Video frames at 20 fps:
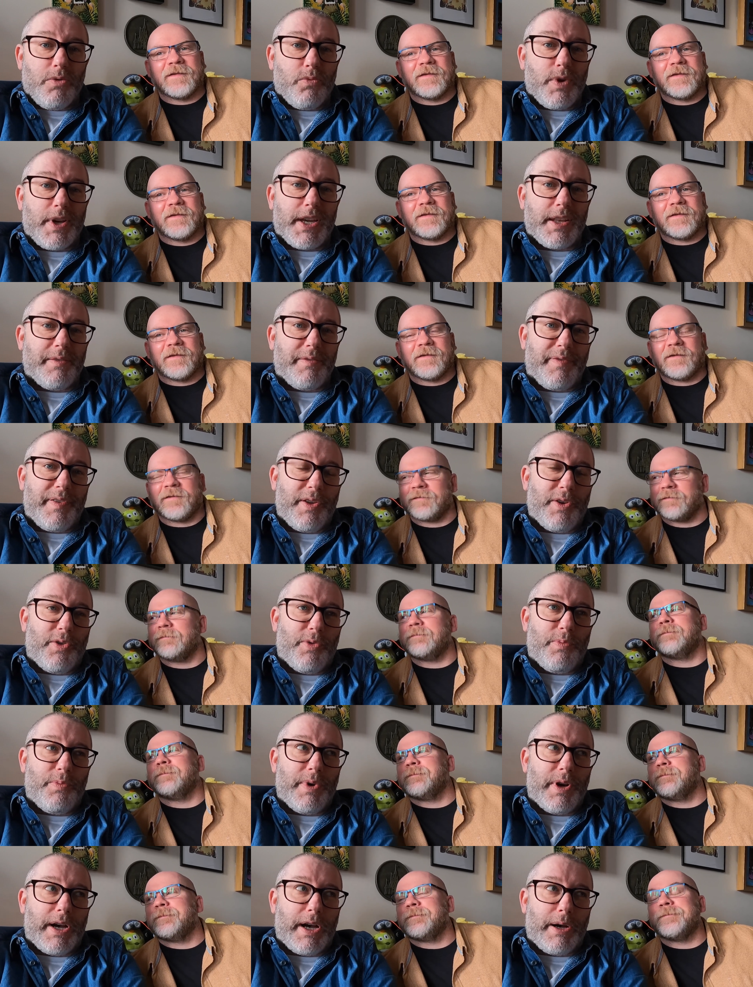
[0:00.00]
Speaker 1: We're going to
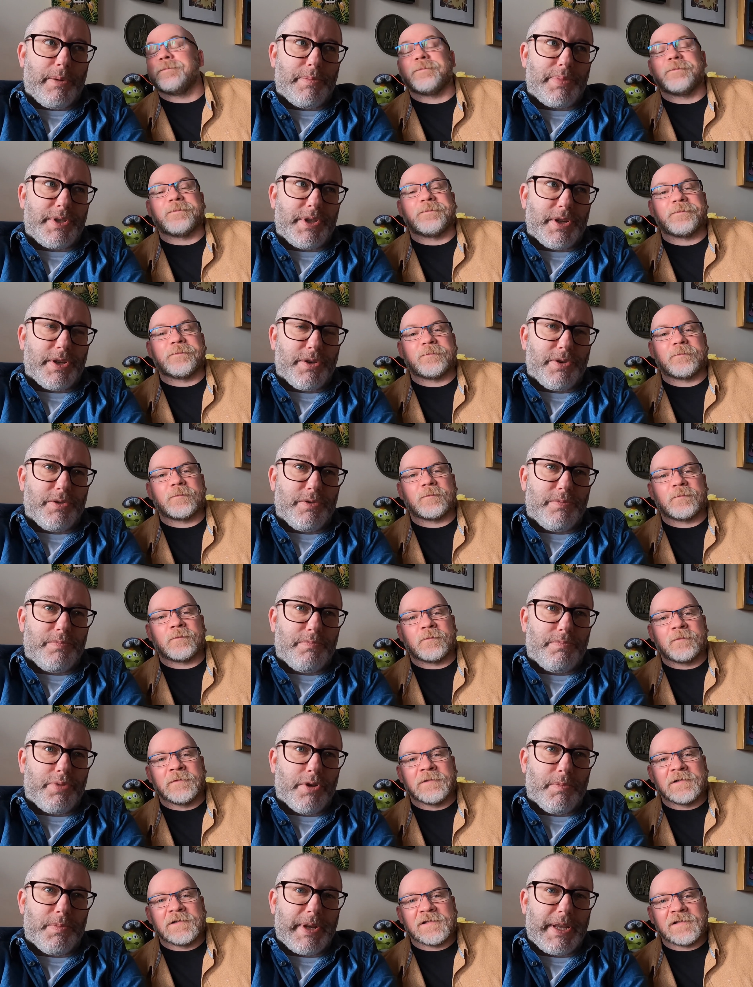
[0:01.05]
film up to
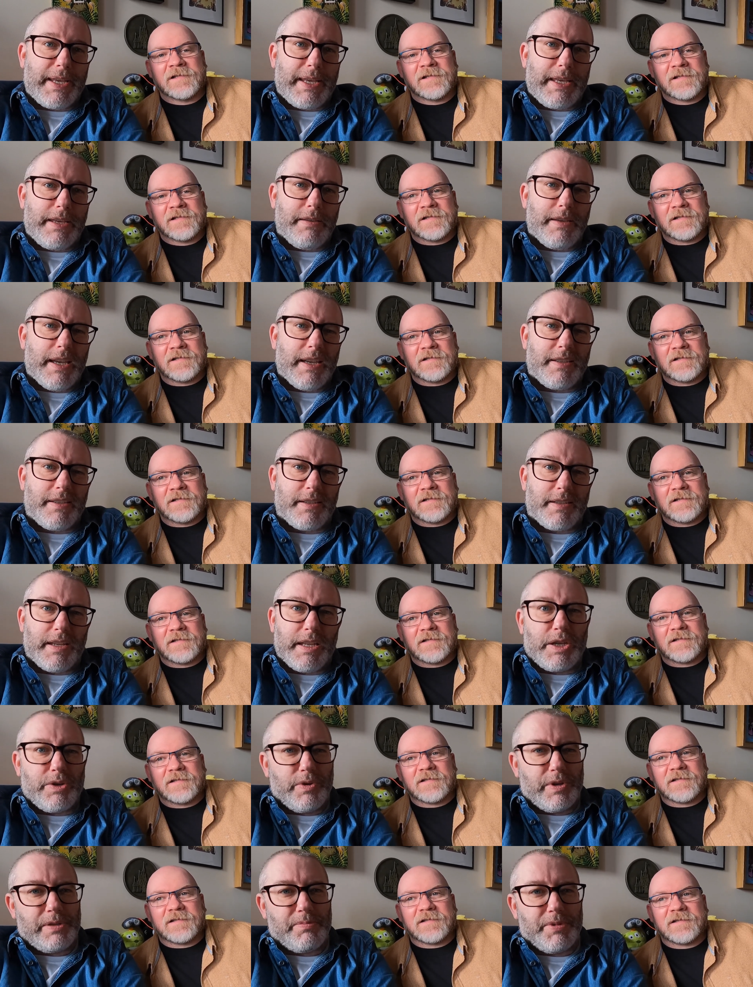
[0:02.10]
probably yesterday,
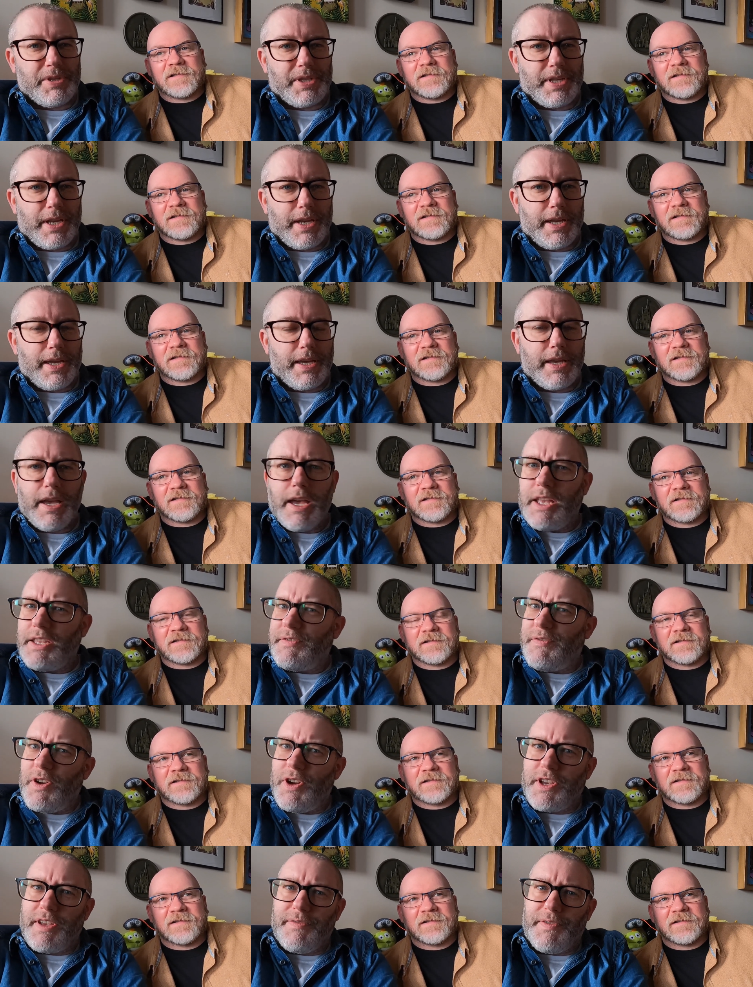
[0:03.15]
Christmas Day. It's
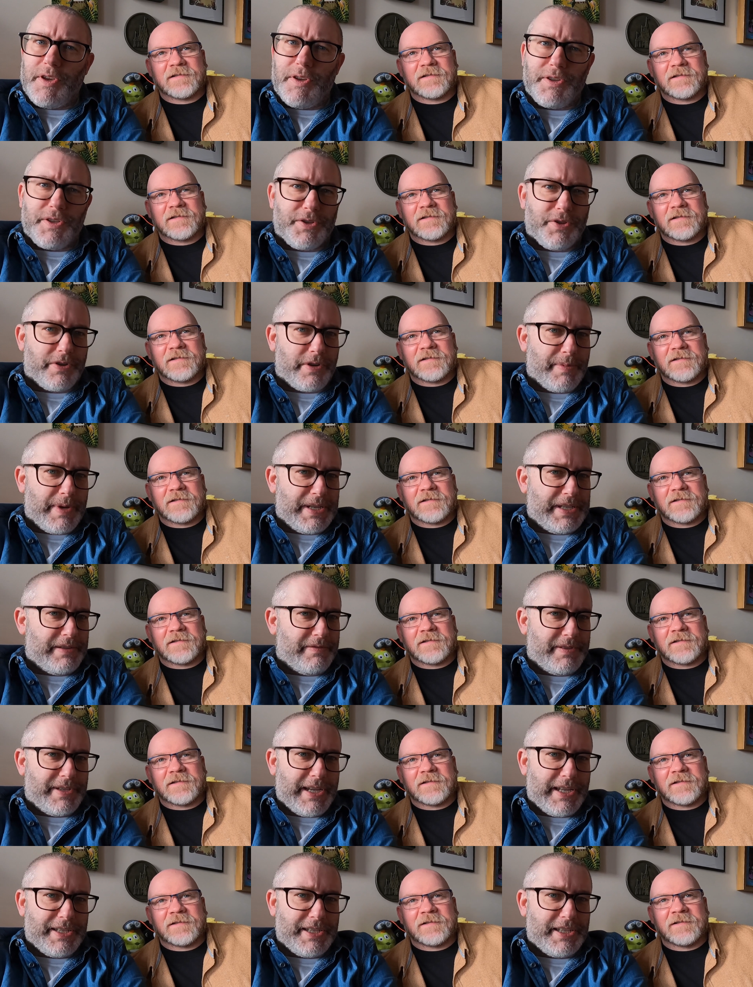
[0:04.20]
very confusing talking about
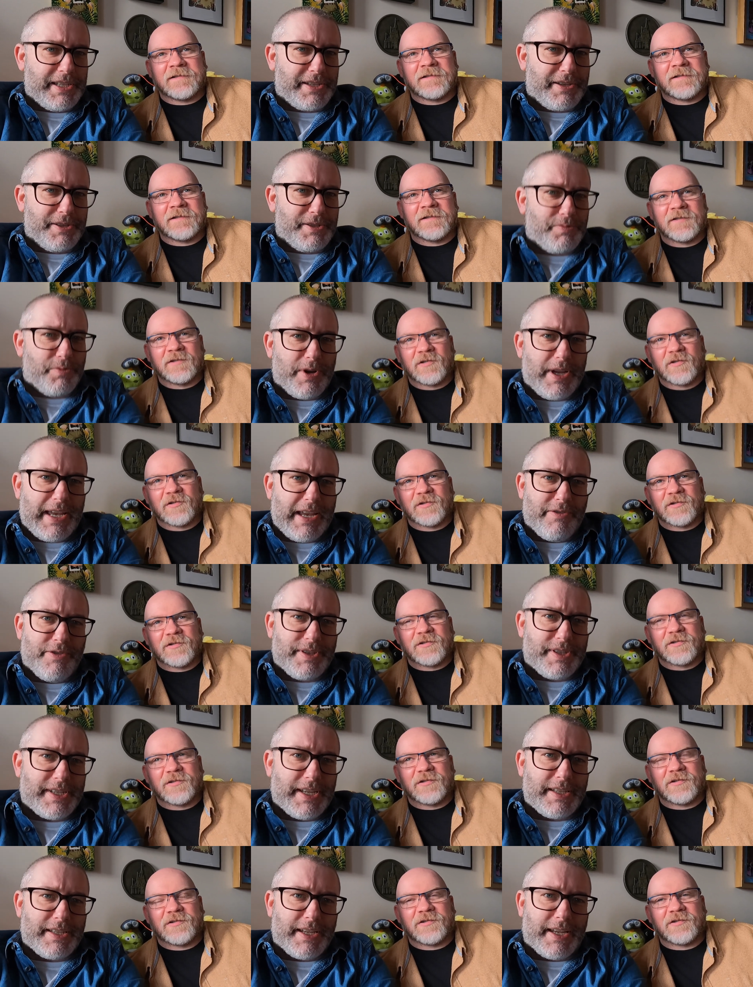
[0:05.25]
different tenses because we're here on
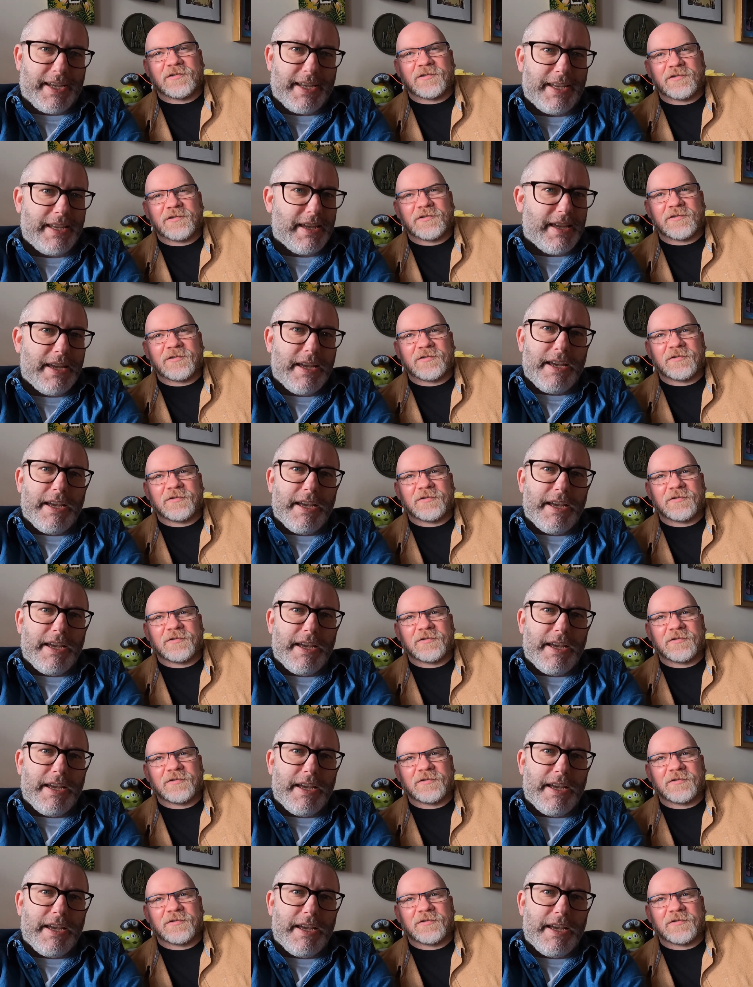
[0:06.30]
Sunday.